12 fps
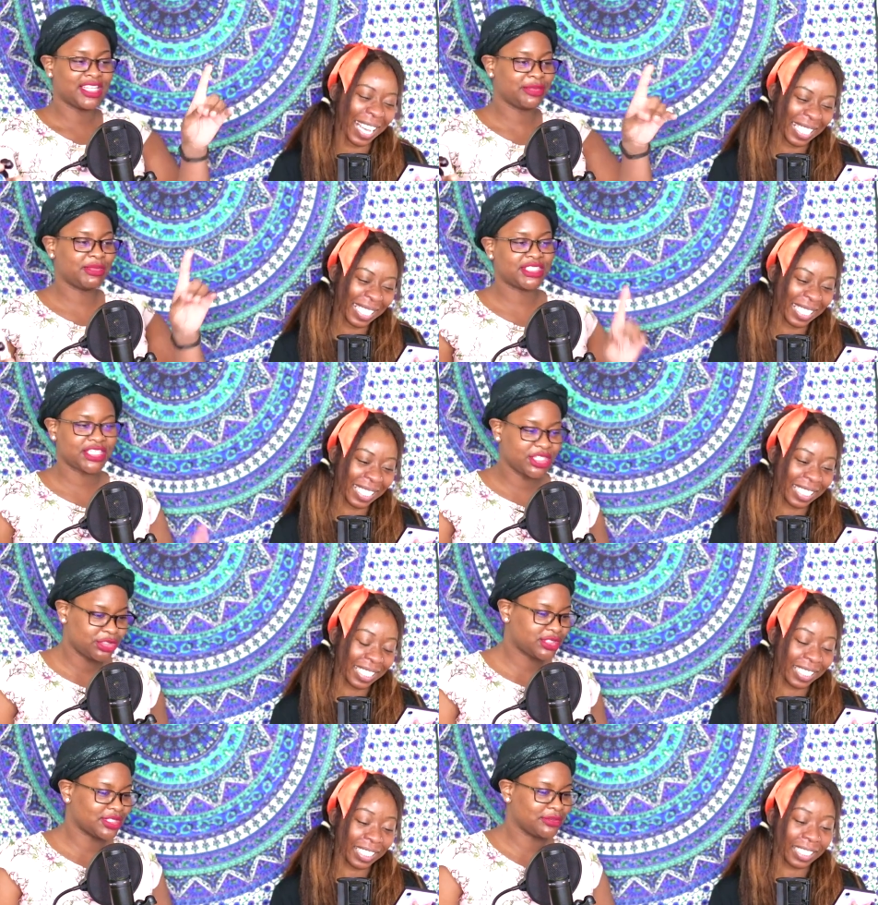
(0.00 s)
Speaker 1: Let me tell you
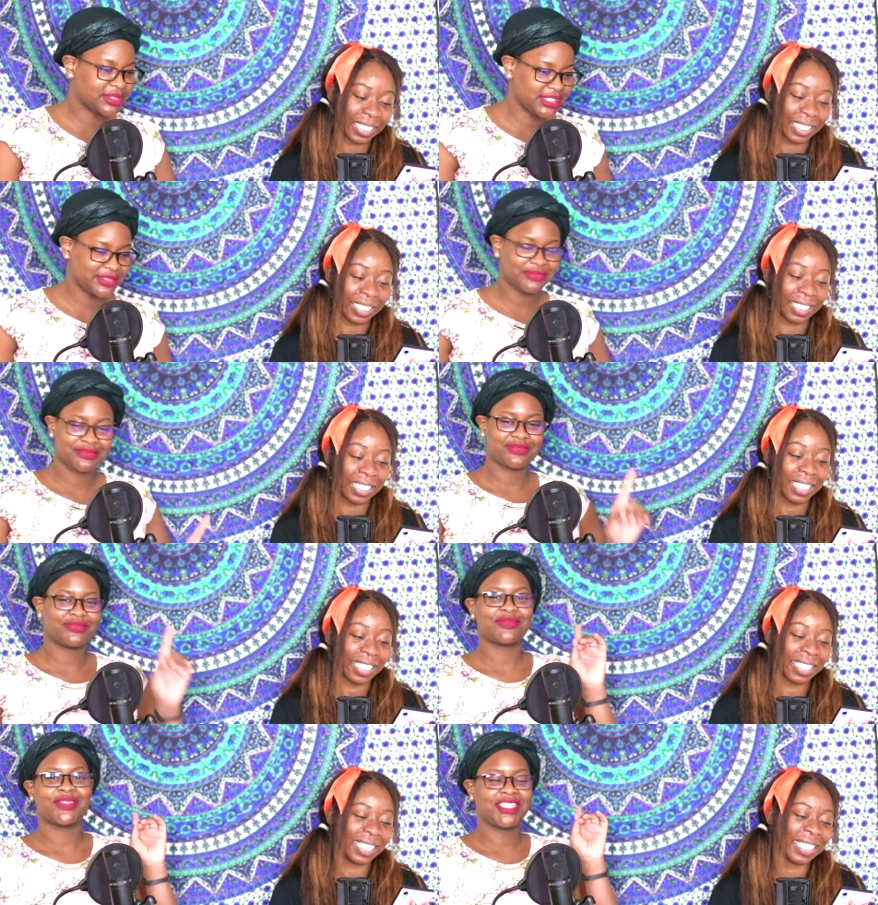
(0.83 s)
something
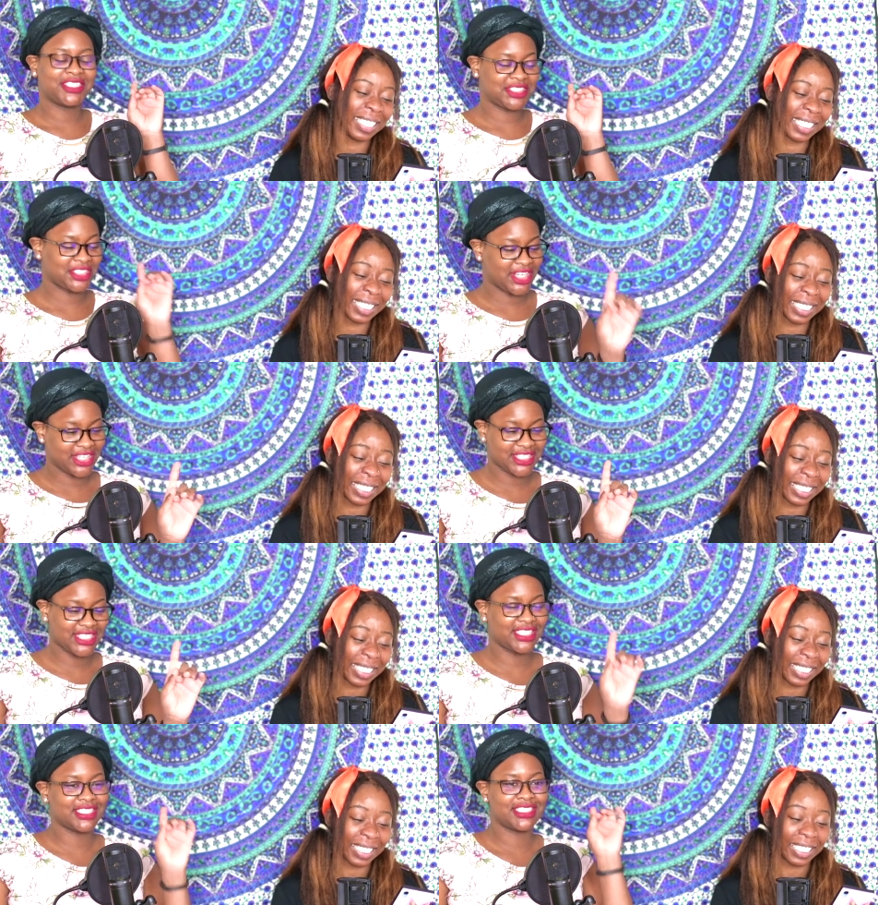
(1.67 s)

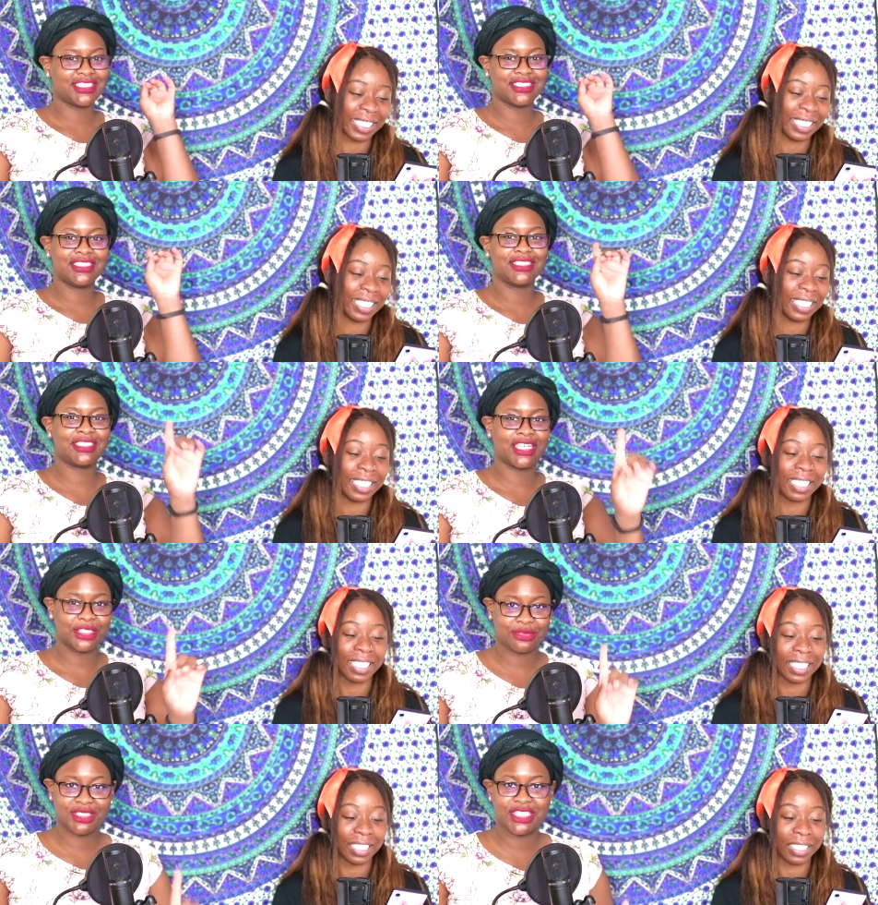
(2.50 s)
chocolate does
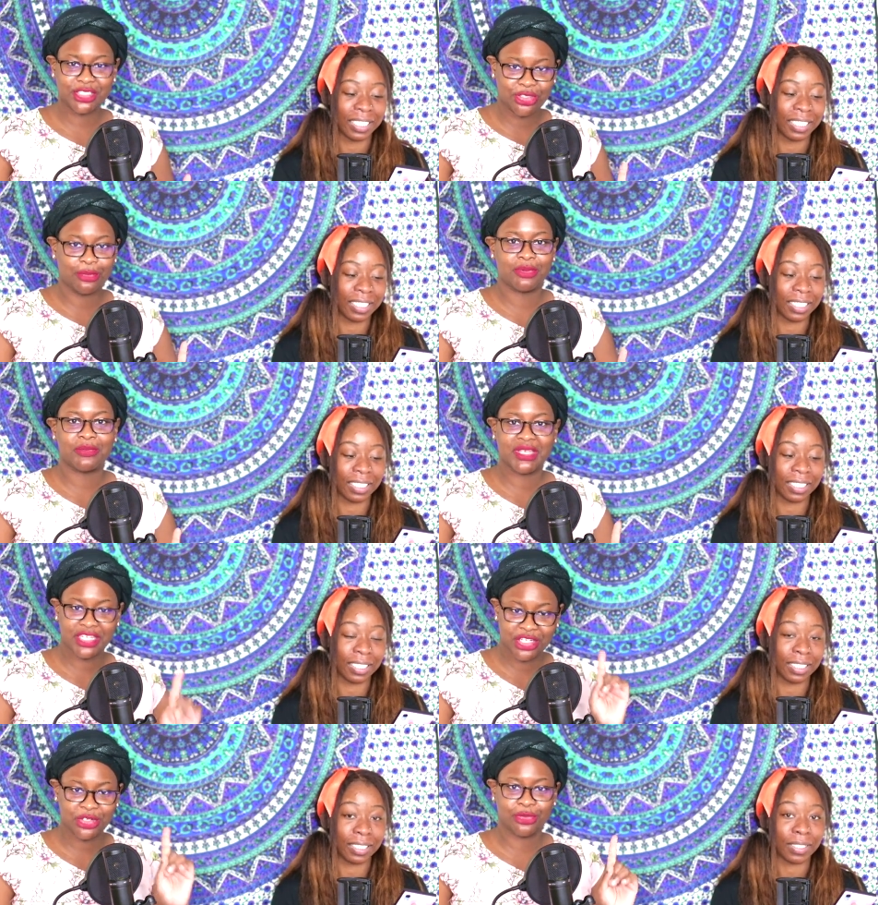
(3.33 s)
release dopamine
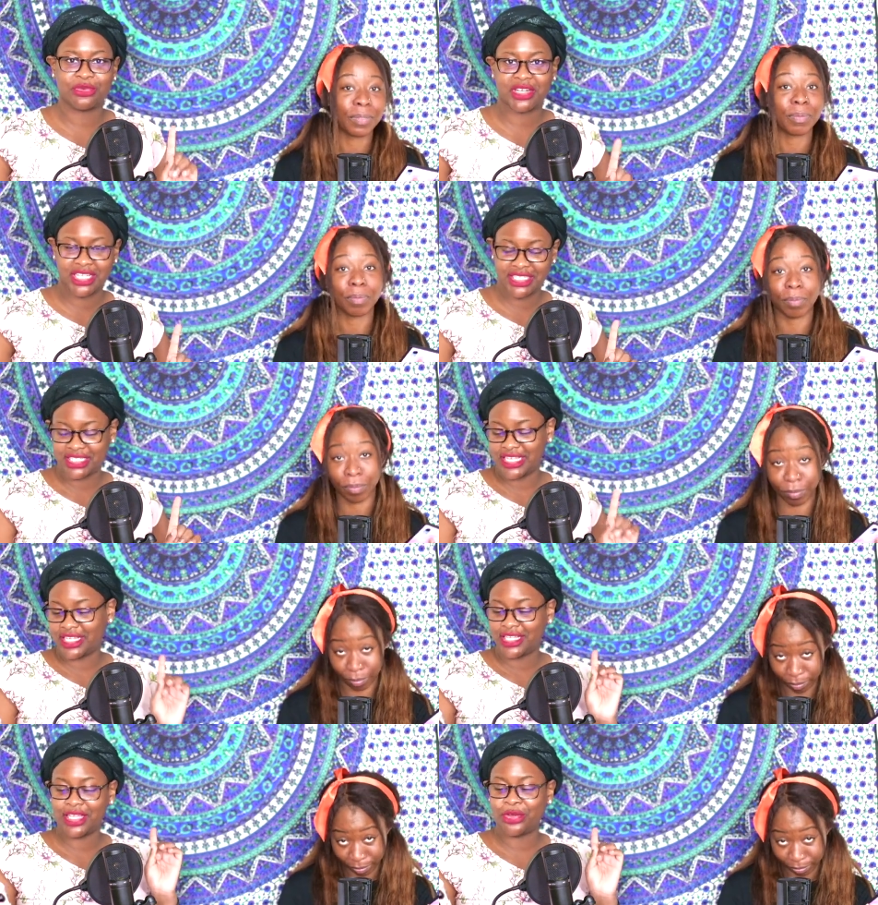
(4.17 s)
in your brain.
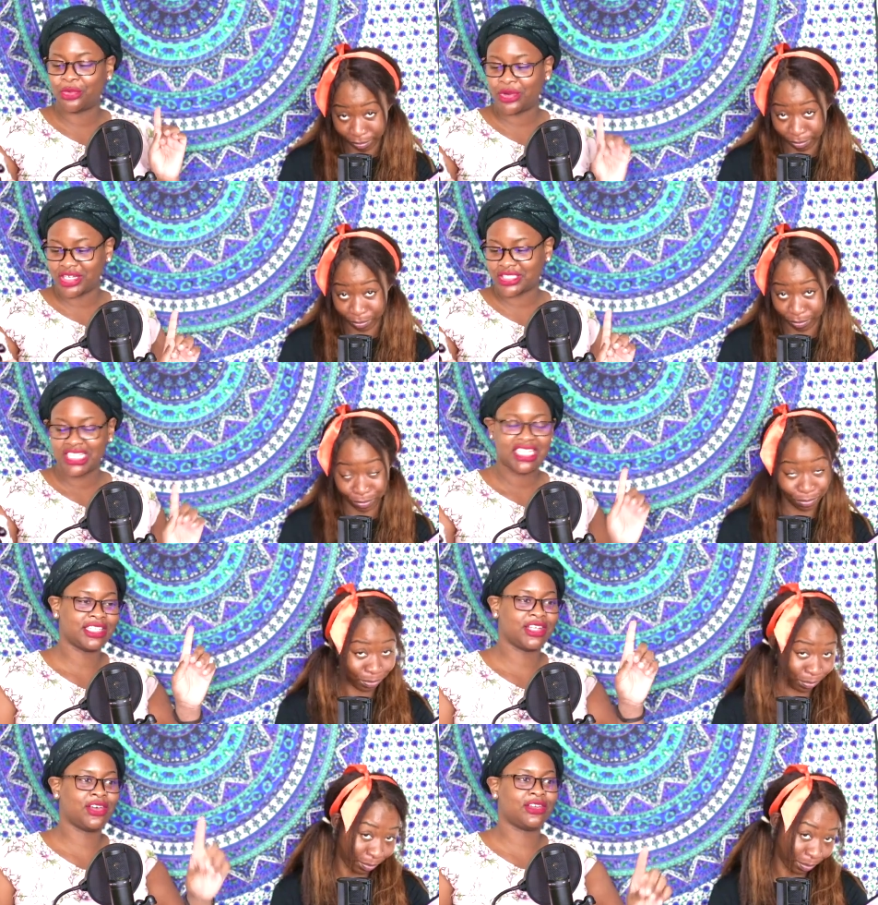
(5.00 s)
It works.
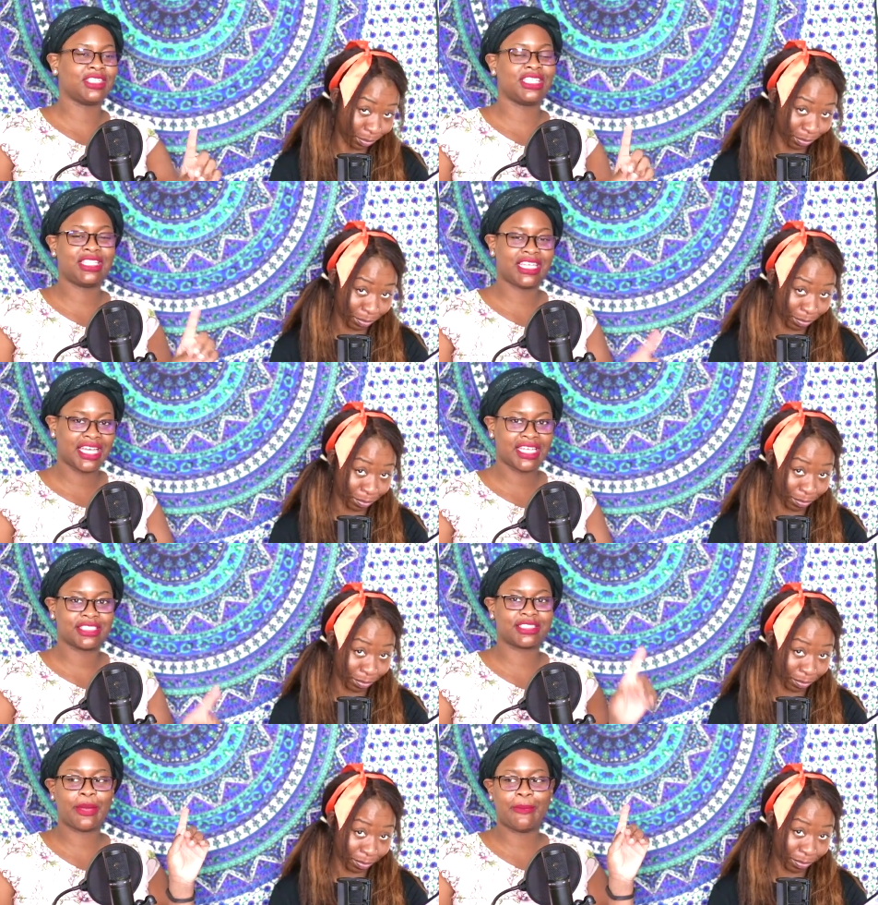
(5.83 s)
Not only that,
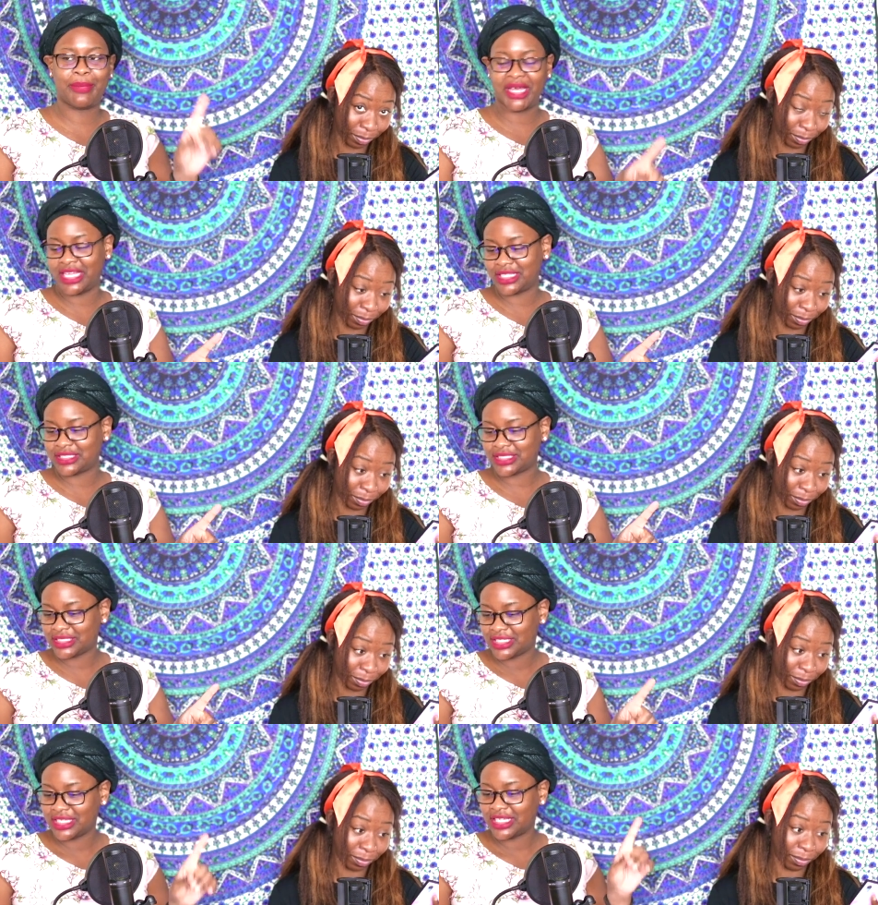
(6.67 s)
but
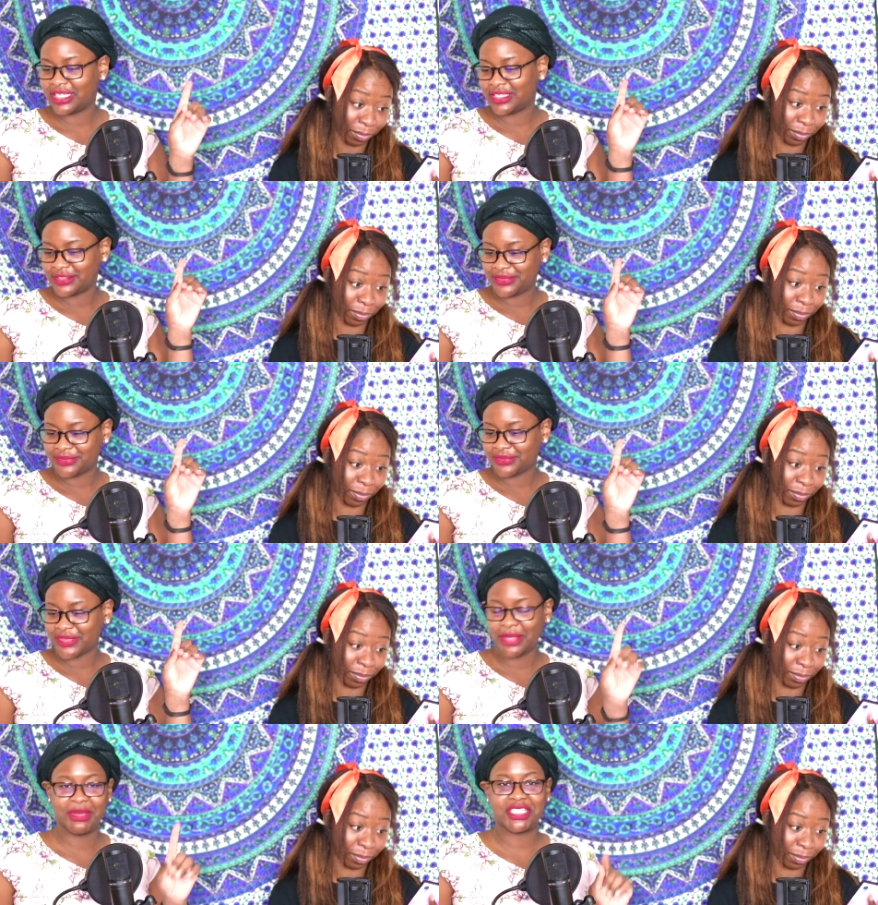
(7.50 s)
it
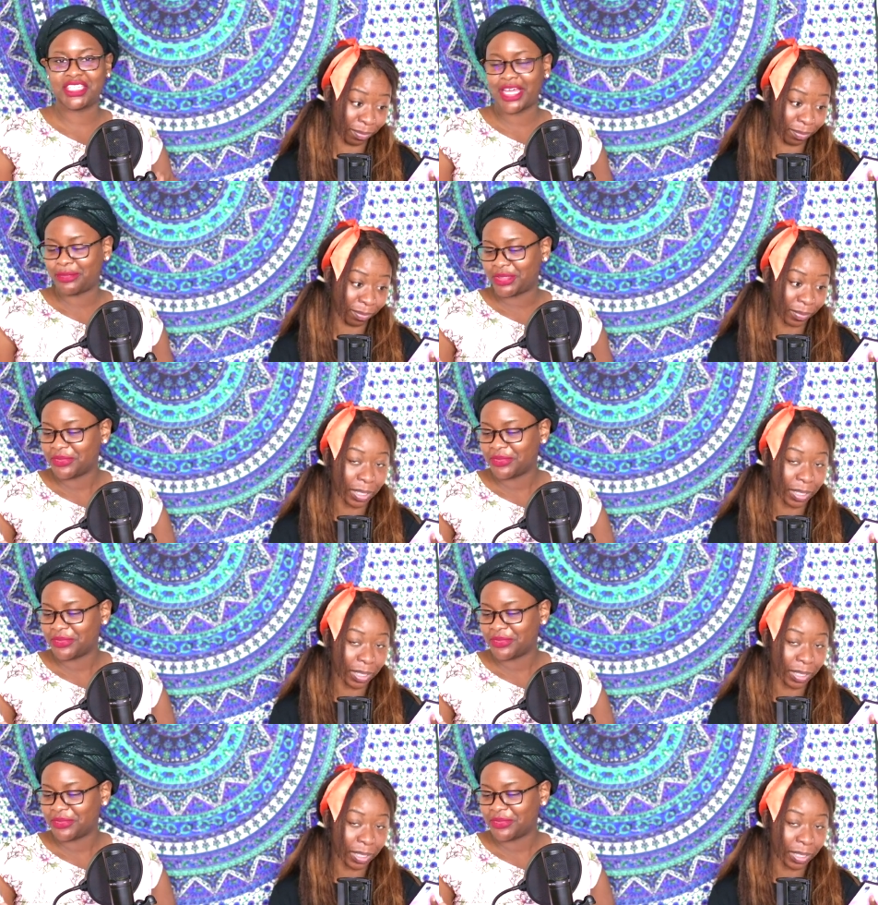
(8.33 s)
makes you happy.